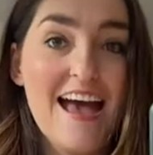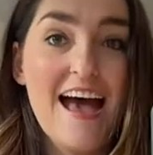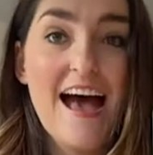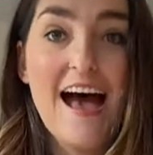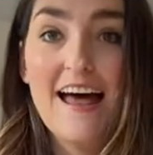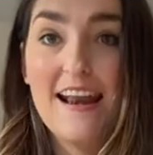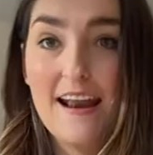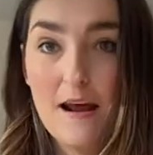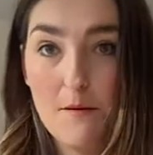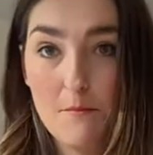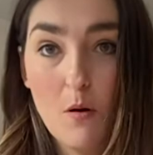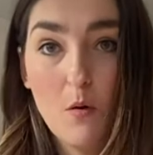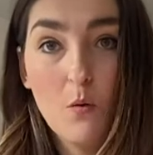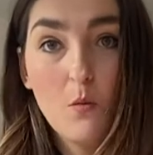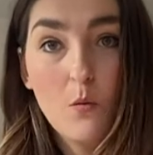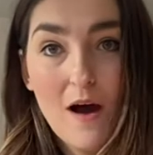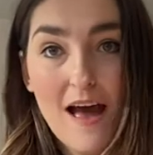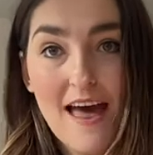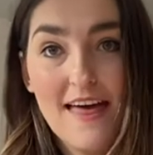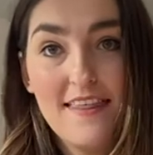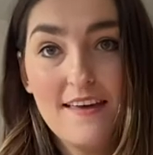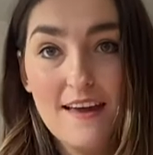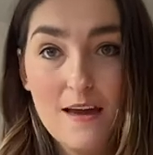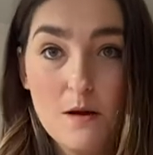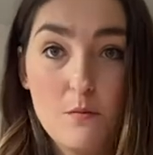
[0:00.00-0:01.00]
And I'm
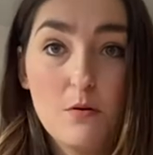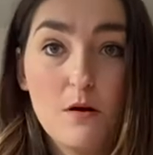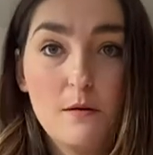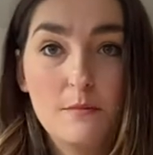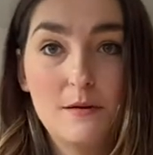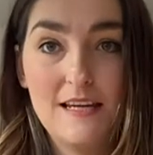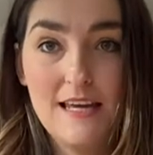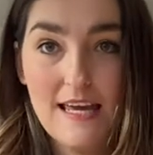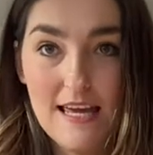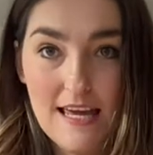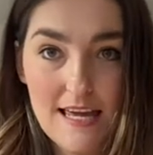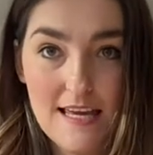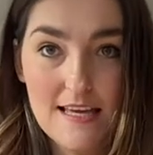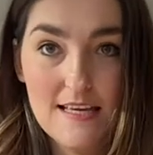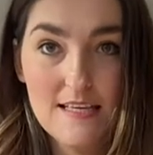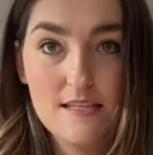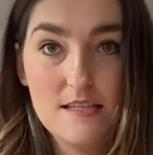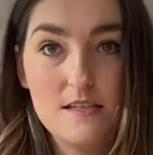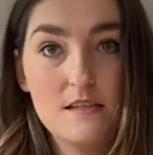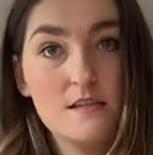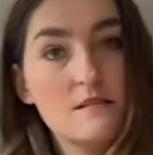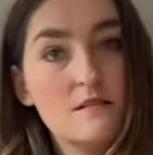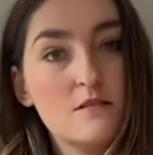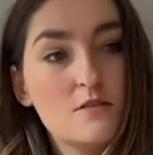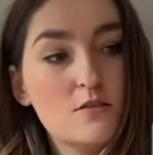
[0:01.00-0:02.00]
aware that it probably
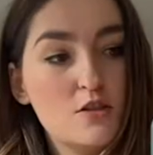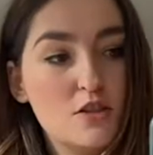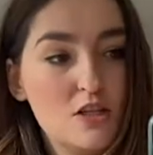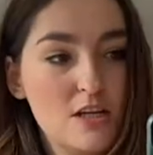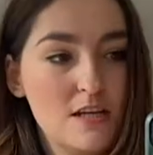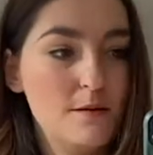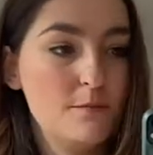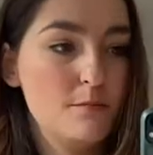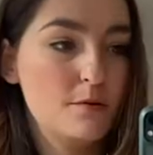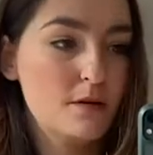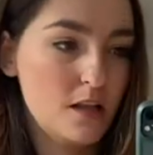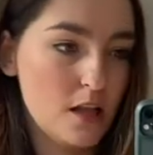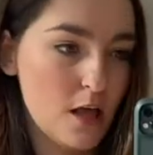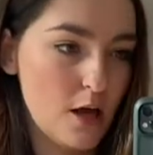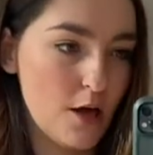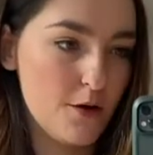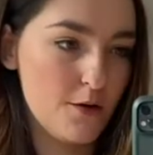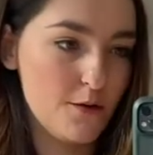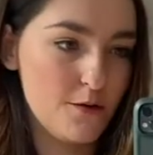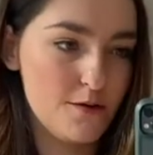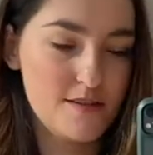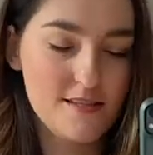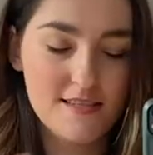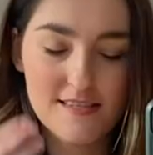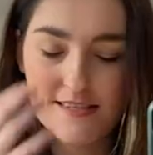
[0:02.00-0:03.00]
is cheap
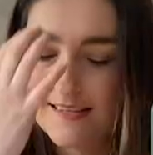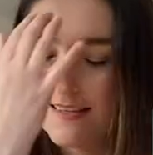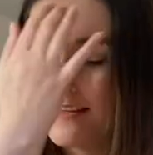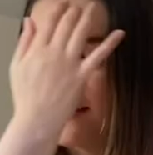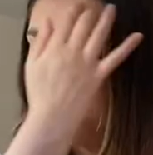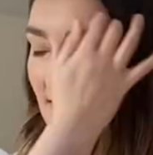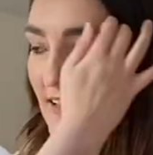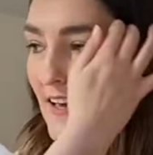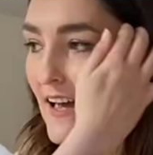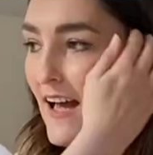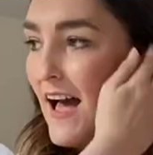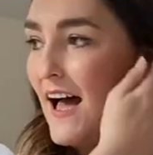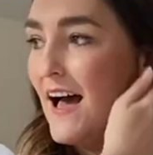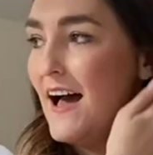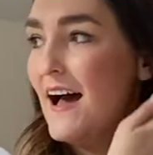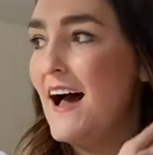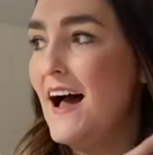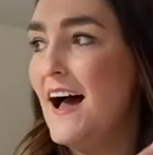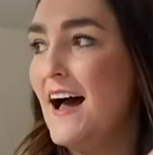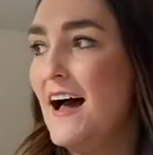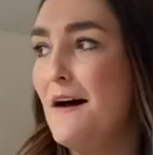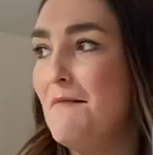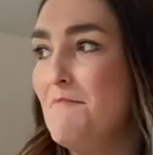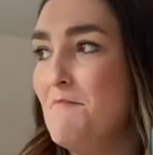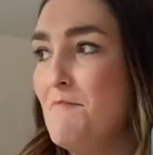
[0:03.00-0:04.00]
clothes.
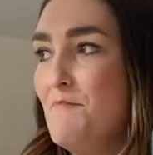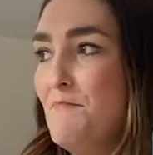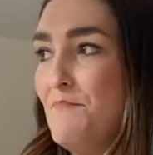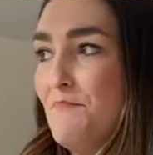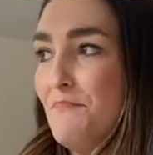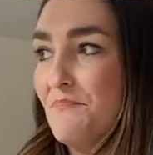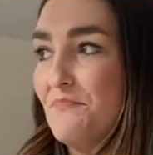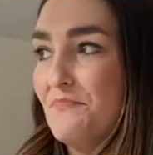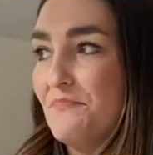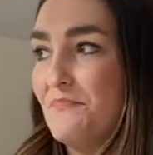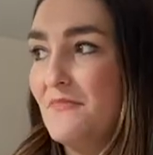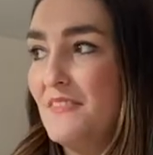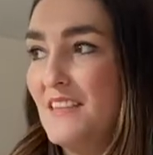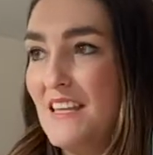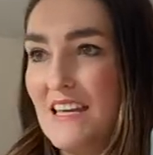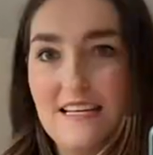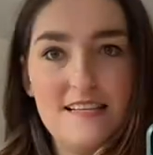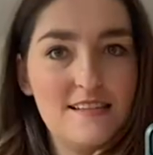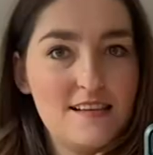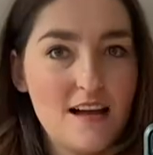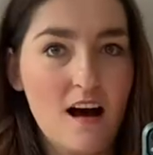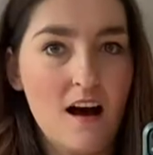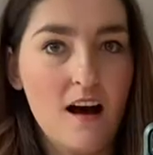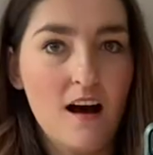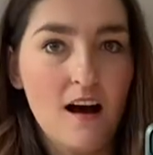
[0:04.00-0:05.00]

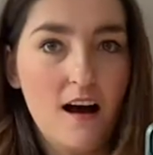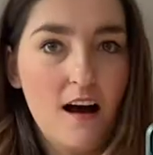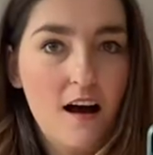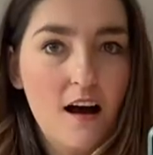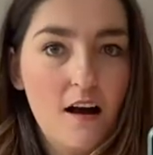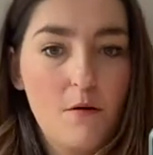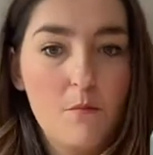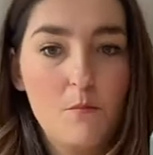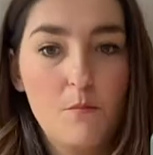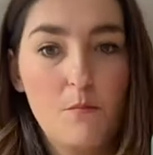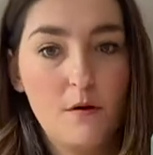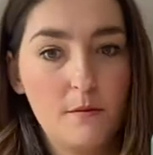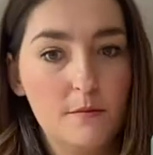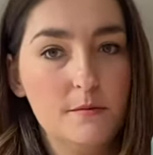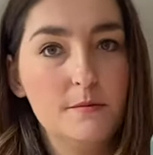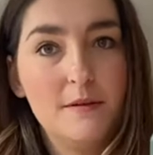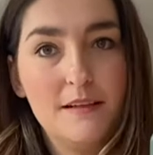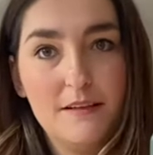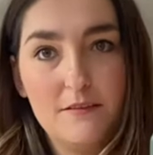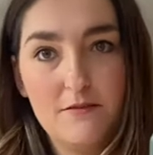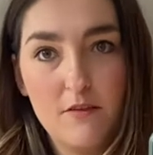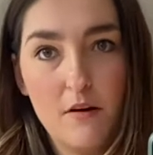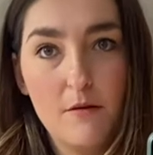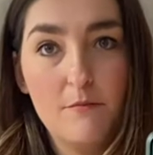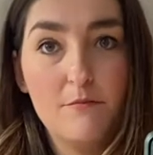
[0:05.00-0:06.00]
These are probably
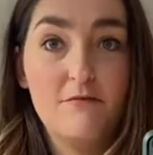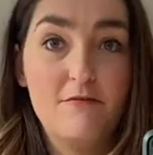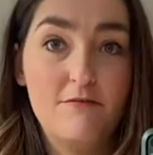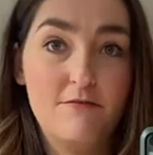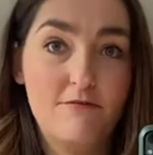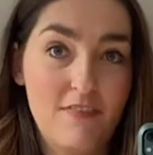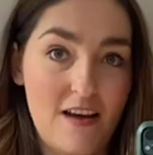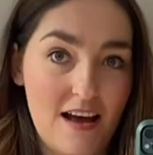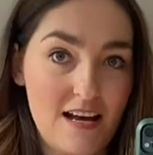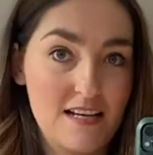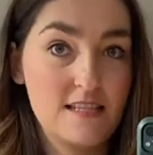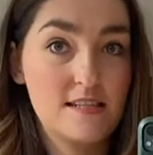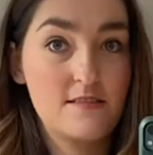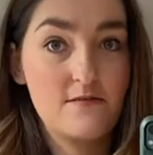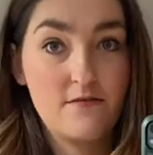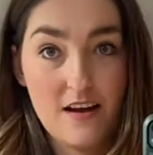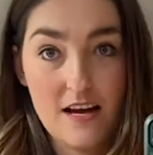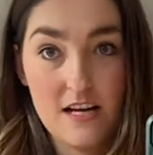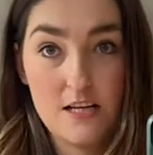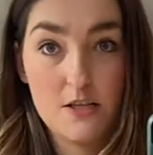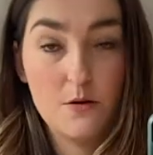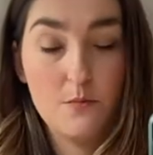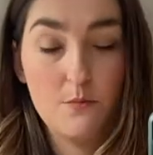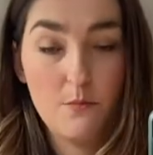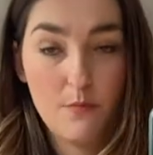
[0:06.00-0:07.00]
from fast
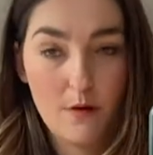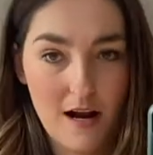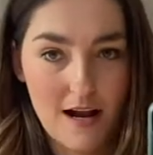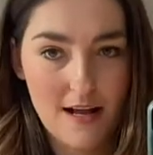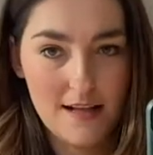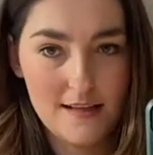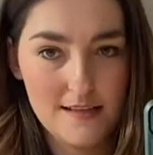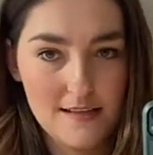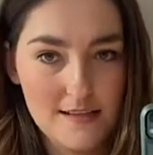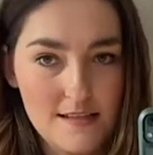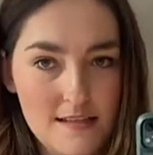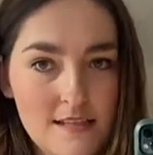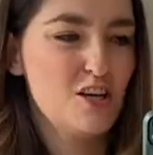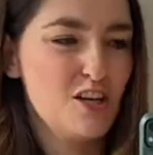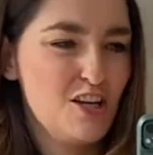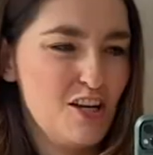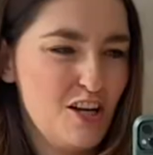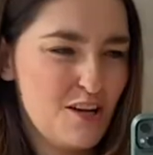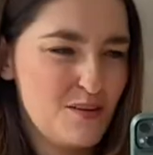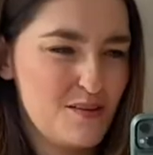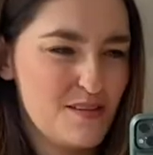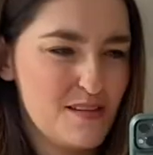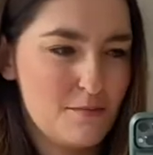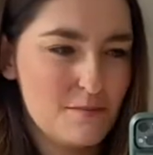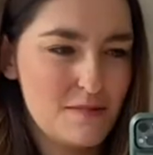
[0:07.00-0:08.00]
fashion brands. You
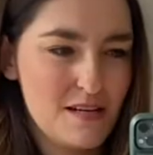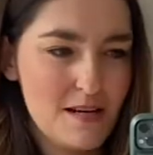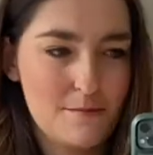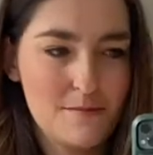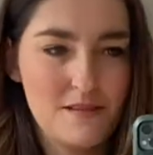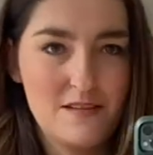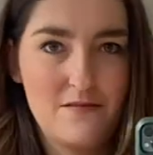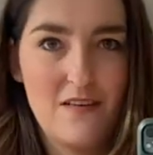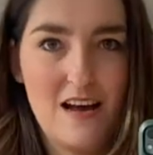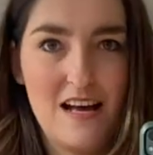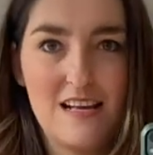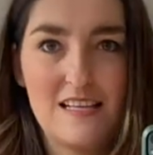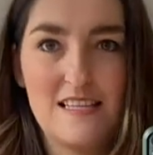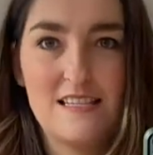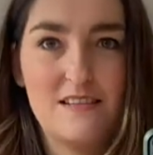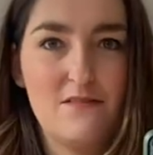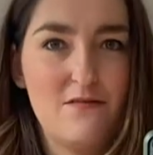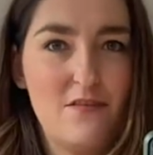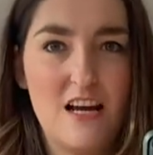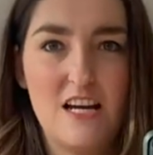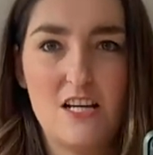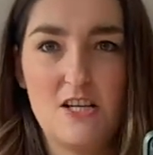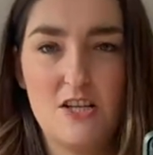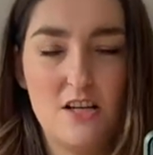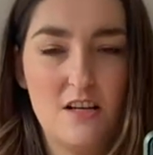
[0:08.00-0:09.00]
know, sometimes fast
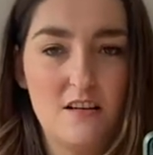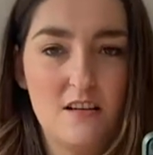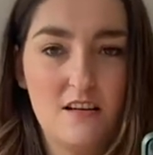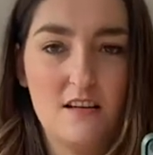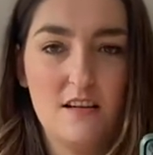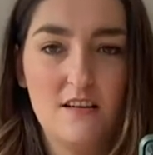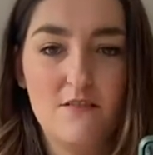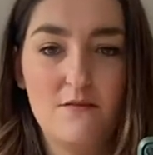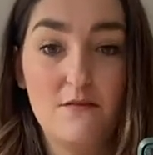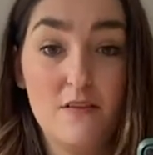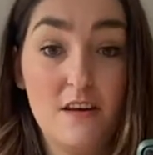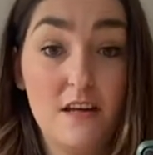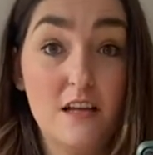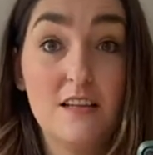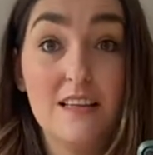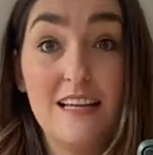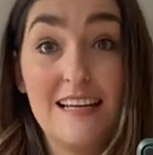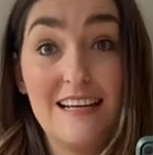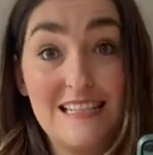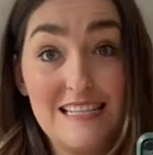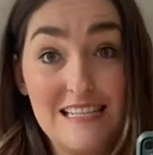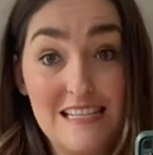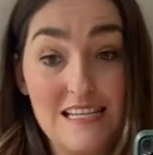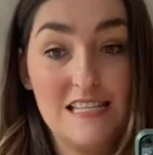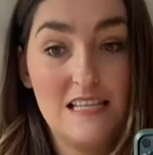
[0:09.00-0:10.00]
fashion can feel
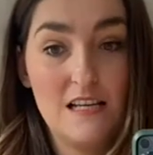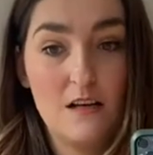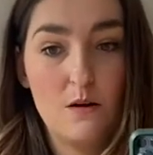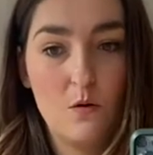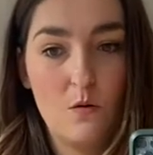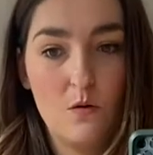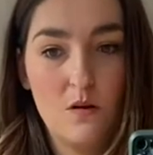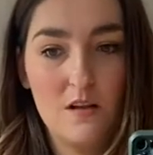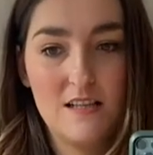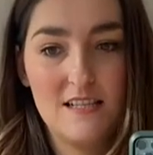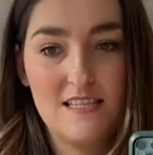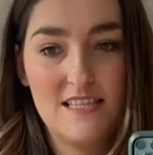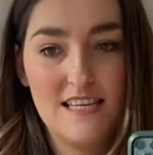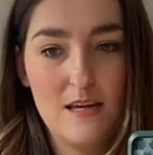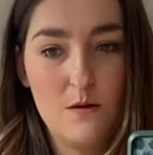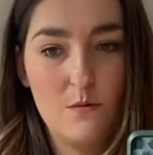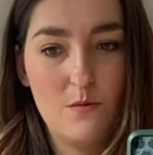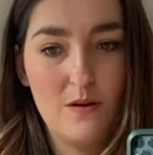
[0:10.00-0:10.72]
like decent quality.